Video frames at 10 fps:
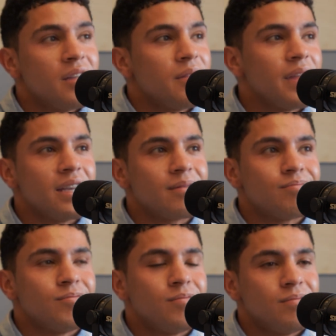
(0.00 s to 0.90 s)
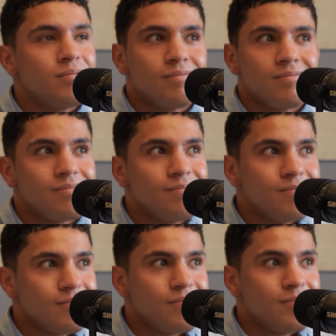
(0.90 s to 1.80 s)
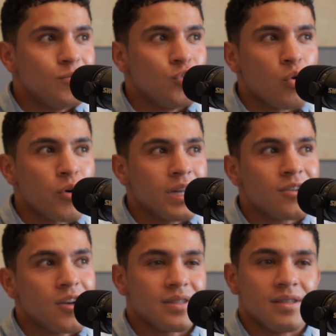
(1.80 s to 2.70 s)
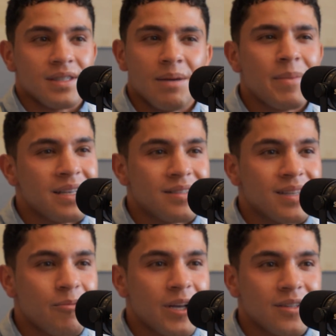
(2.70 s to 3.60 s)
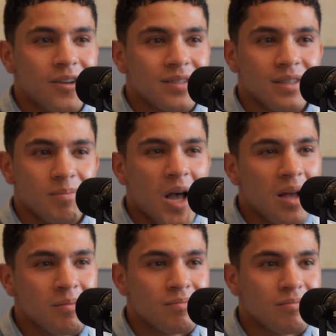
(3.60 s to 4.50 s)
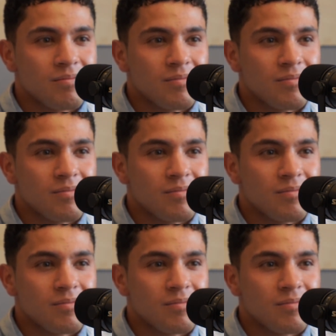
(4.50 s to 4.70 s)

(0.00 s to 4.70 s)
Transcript: think Jordan talks to his teammates the same way he talks to his mom.